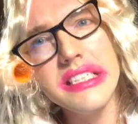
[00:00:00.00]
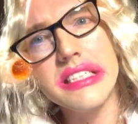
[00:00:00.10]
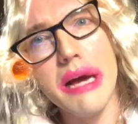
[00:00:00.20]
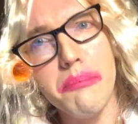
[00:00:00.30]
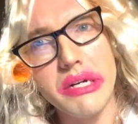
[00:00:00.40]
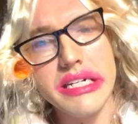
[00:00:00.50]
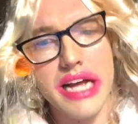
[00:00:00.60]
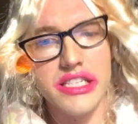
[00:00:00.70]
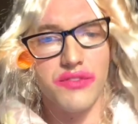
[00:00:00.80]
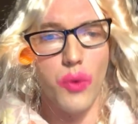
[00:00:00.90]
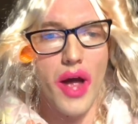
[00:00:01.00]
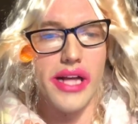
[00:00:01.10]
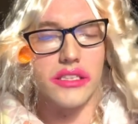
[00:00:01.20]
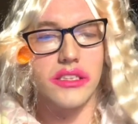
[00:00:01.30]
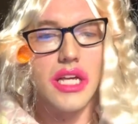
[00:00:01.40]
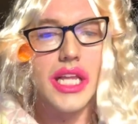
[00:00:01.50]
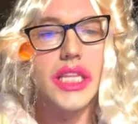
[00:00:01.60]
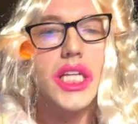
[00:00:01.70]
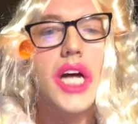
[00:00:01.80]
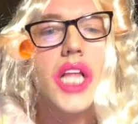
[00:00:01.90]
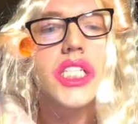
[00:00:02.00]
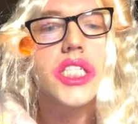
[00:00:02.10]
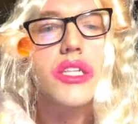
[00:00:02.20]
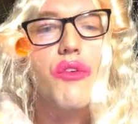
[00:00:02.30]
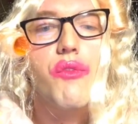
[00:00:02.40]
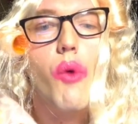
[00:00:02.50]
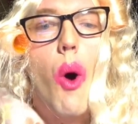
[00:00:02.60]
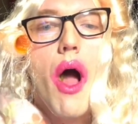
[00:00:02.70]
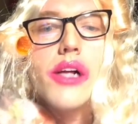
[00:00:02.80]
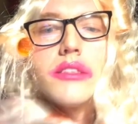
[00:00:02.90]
got a pretty nice voice. I like the colors so far.